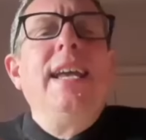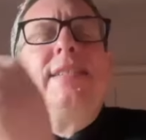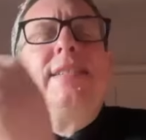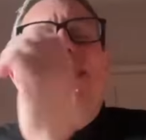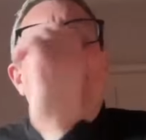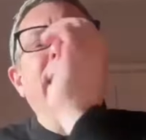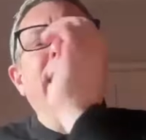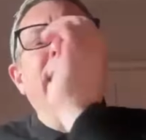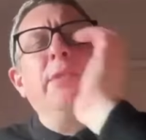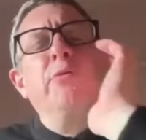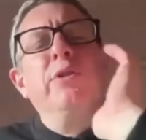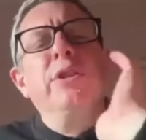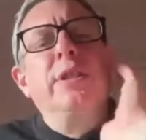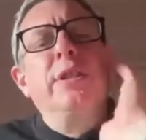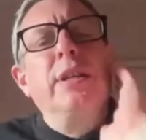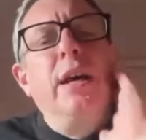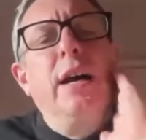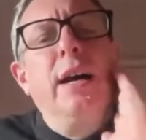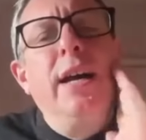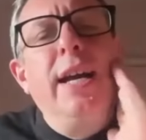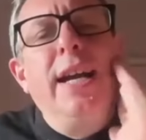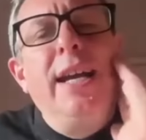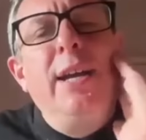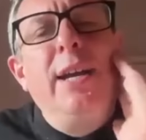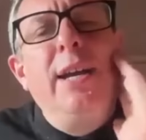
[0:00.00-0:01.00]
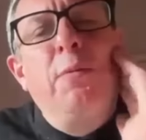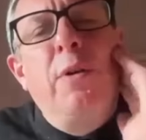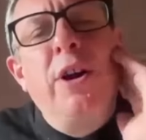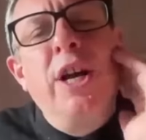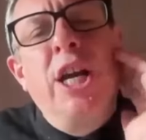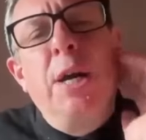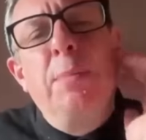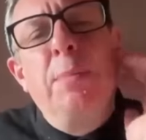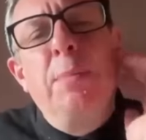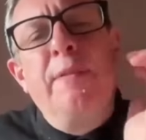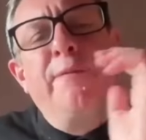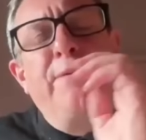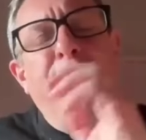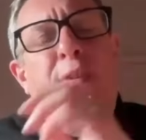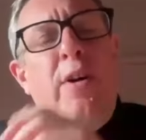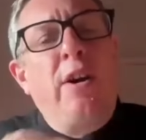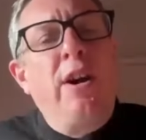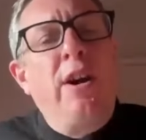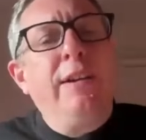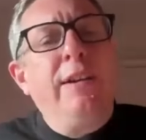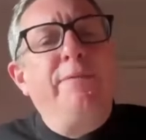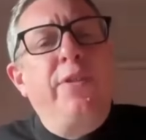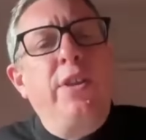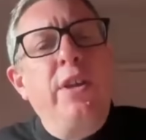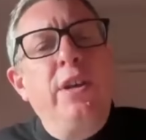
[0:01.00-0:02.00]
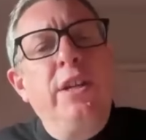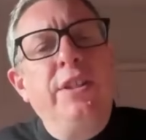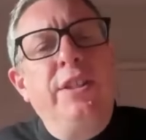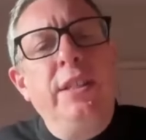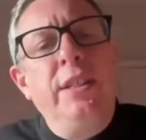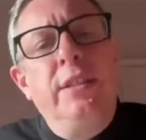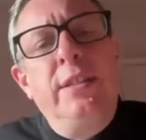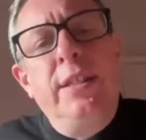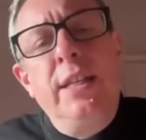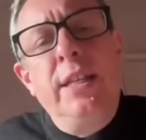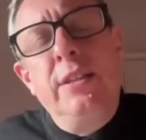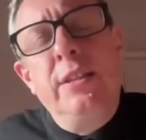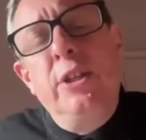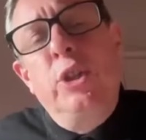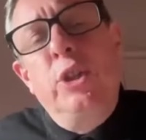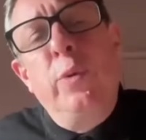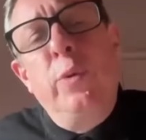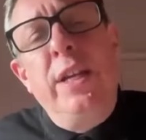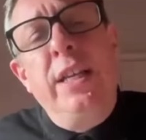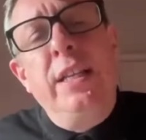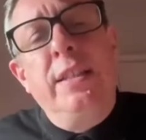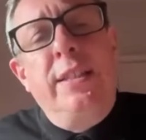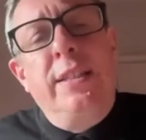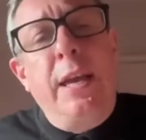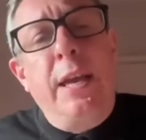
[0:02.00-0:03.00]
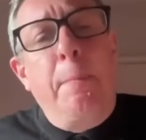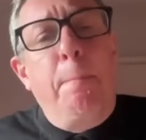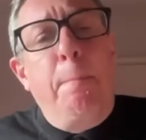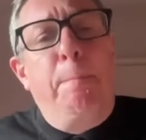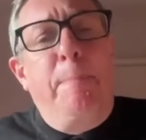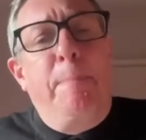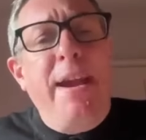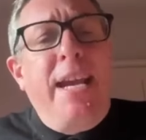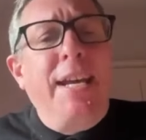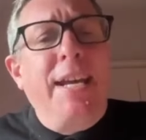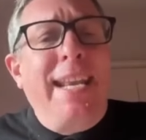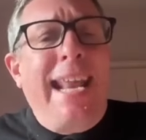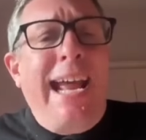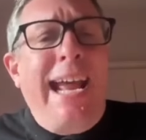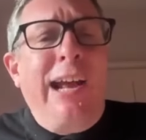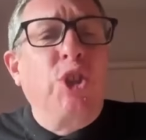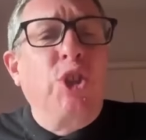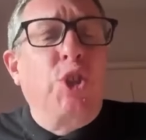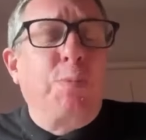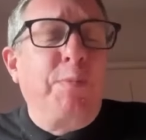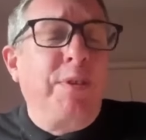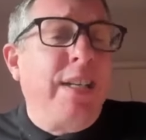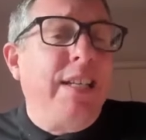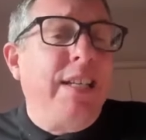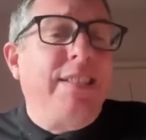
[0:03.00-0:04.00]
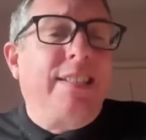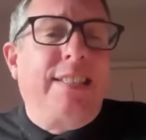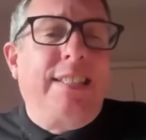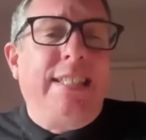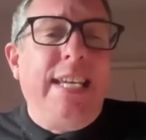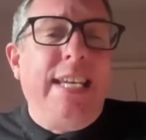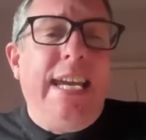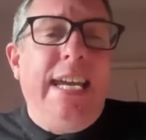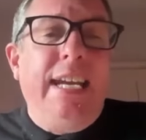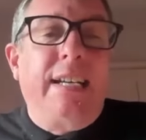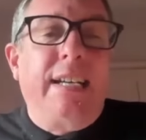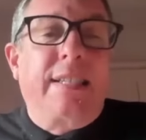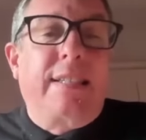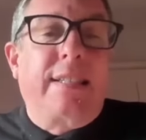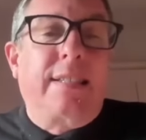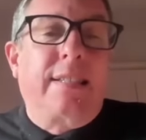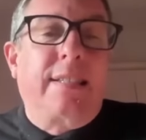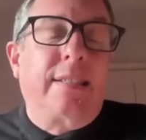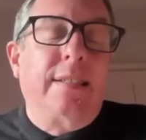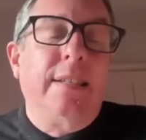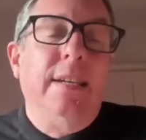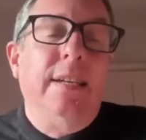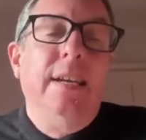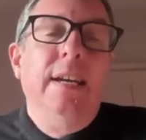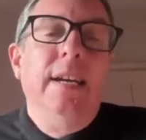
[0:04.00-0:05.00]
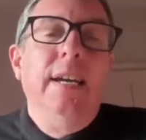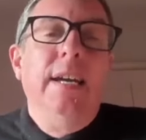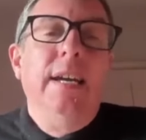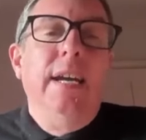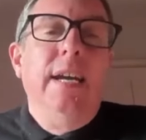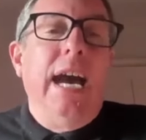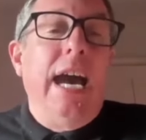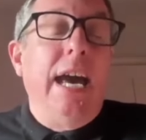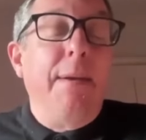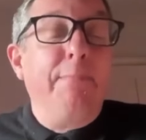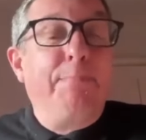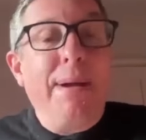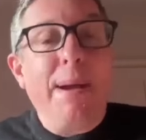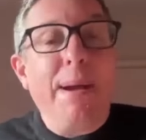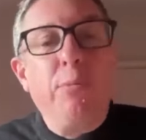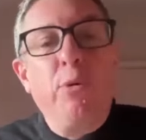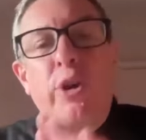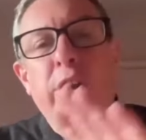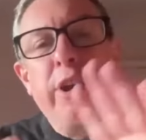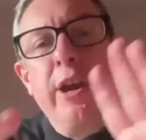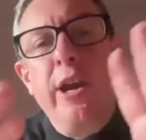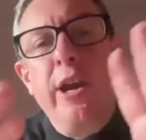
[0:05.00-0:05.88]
yesterday he woke up at 5:30, sent a tweet saying big announcement at 6, and people